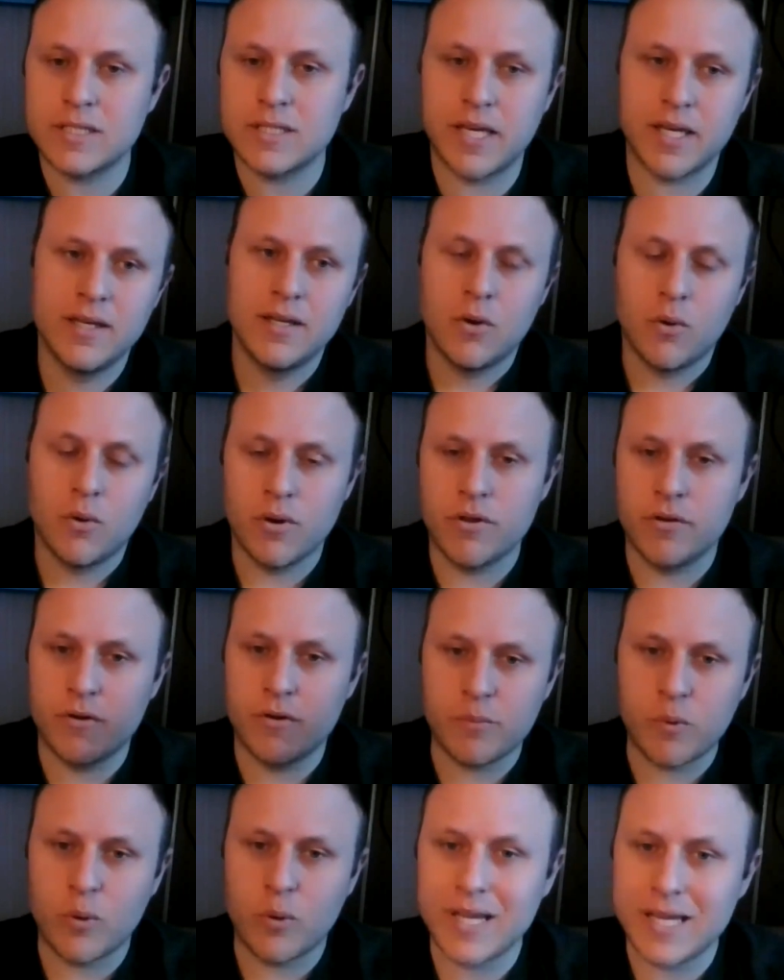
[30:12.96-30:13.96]
something,
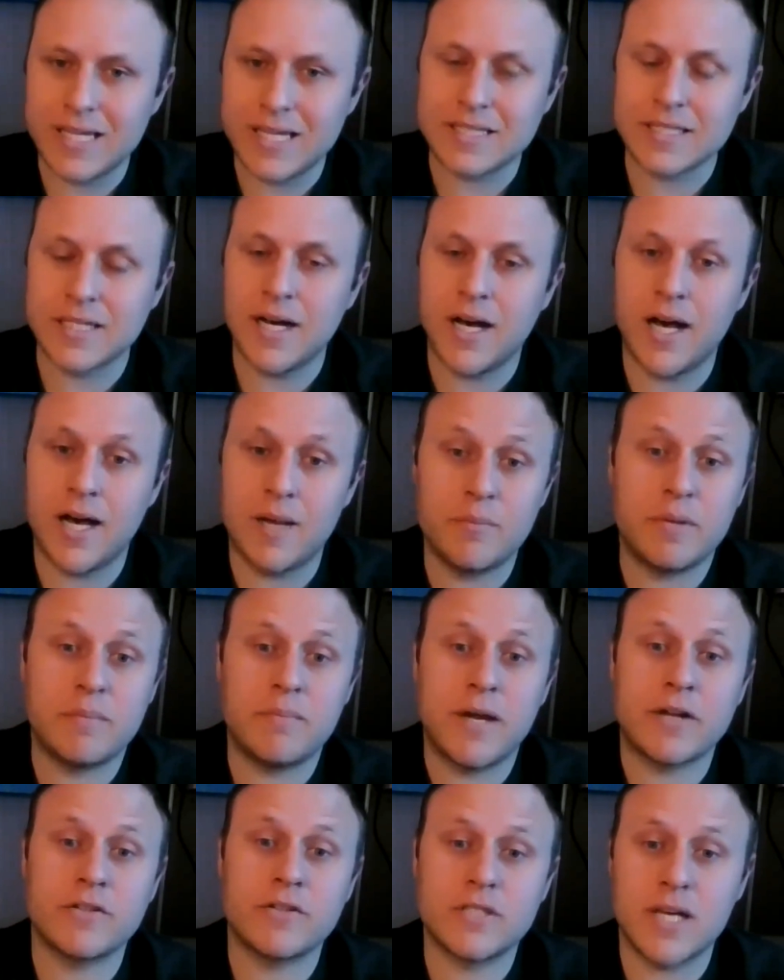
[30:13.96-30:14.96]
or they're reporting it as
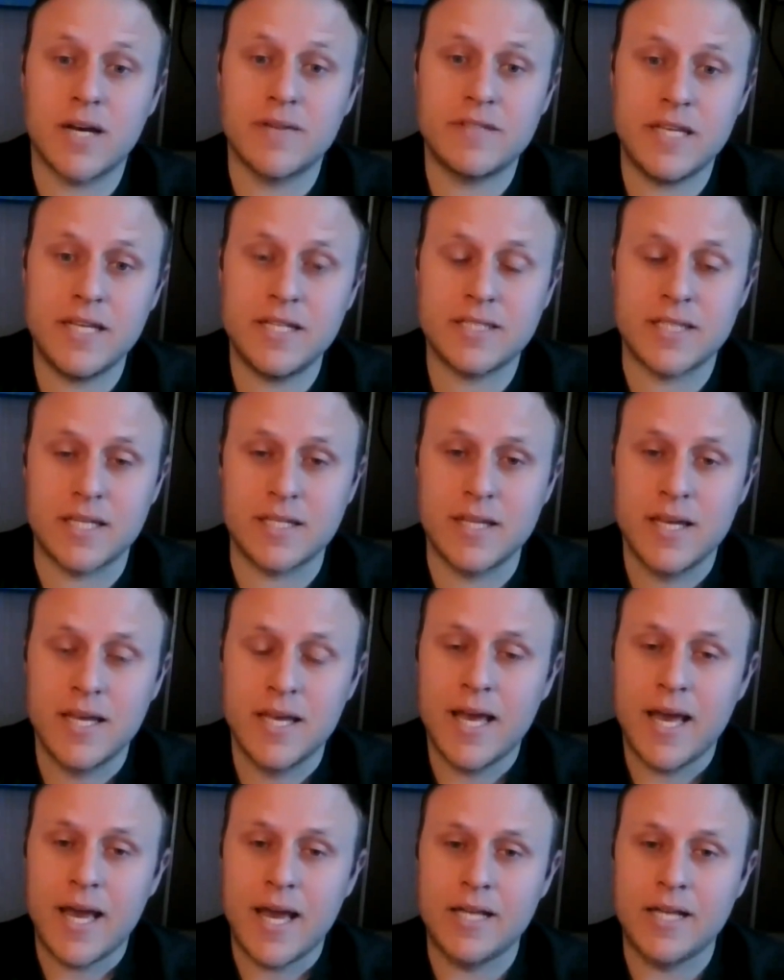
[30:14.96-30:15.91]
gone, but Microsoft isn't.